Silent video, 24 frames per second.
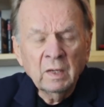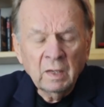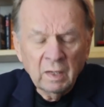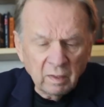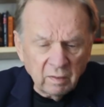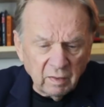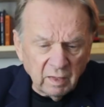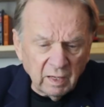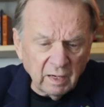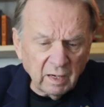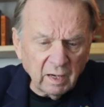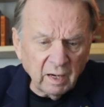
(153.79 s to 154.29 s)

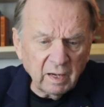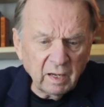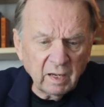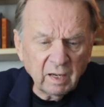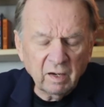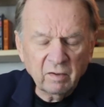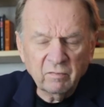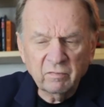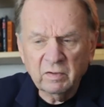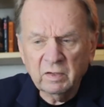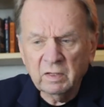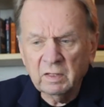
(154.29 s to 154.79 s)
And then I
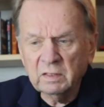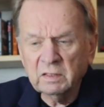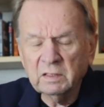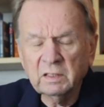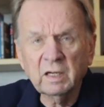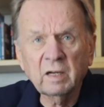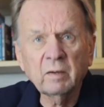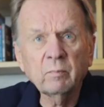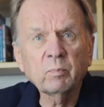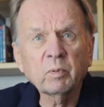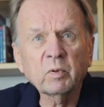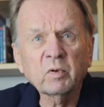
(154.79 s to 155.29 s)
have a uh,
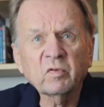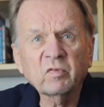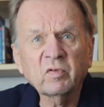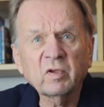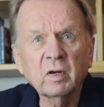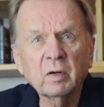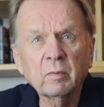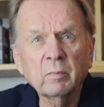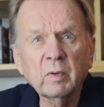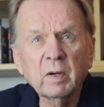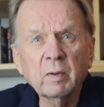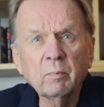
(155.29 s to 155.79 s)

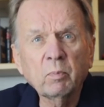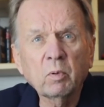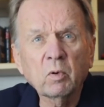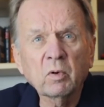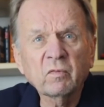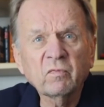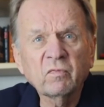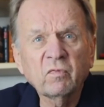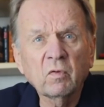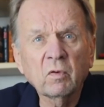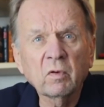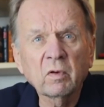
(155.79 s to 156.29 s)
10% of my
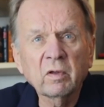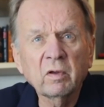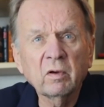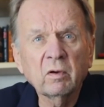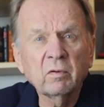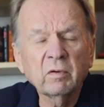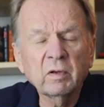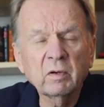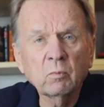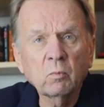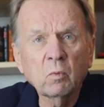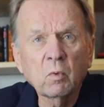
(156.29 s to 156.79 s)

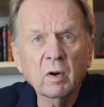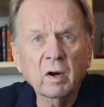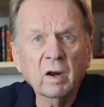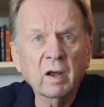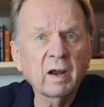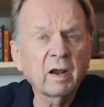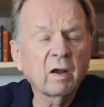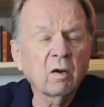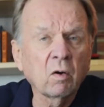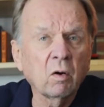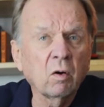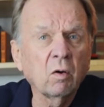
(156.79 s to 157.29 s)
portfolio in what
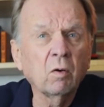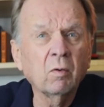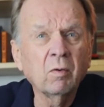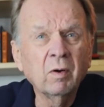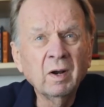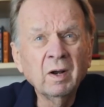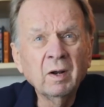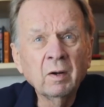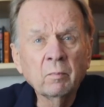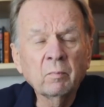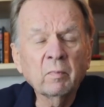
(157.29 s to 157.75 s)
I call